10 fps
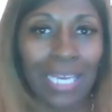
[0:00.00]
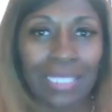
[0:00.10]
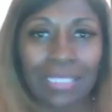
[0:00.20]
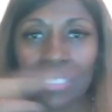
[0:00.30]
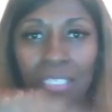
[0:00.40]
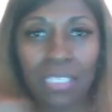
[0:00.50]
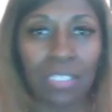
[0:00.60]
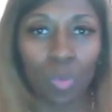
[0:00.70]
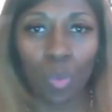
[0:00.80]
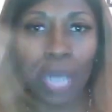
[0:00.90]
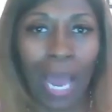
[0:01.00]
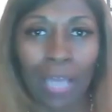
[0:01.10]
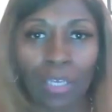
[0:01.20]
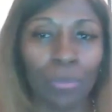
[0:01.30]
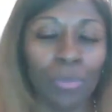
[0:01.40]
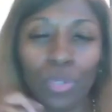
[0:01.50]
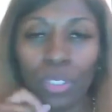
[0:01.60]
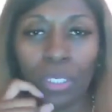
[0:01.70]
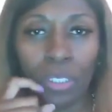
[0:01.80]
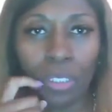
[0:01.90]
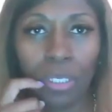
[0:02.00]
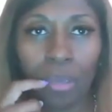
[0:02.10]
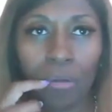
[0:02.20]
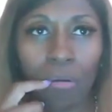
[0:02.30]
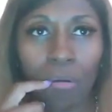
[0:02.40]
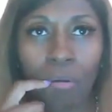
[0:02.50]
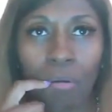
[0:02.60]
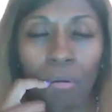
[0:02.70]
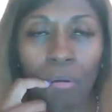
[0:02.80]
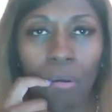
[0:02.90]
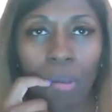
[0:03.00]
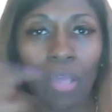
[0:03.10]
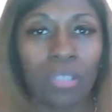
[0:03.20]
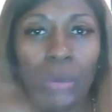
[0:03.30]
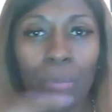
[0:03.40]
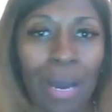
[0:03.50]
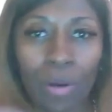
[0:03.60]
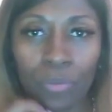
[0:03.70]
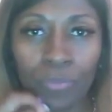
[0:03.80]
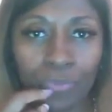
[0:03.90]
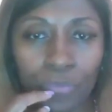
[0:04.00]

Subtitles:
Like, this is what our community is about.